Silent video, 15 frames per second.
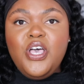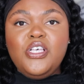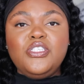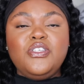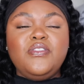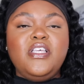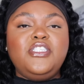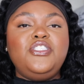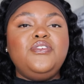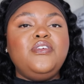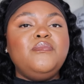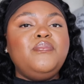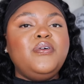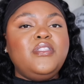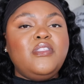so that you
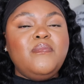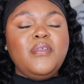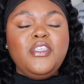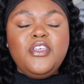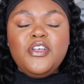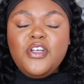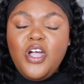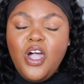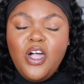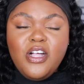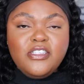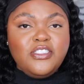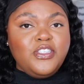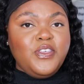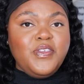can put them in your
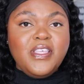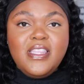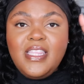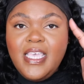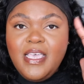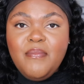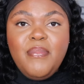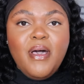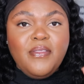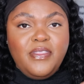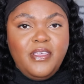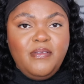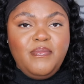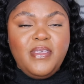cart so you can think about them,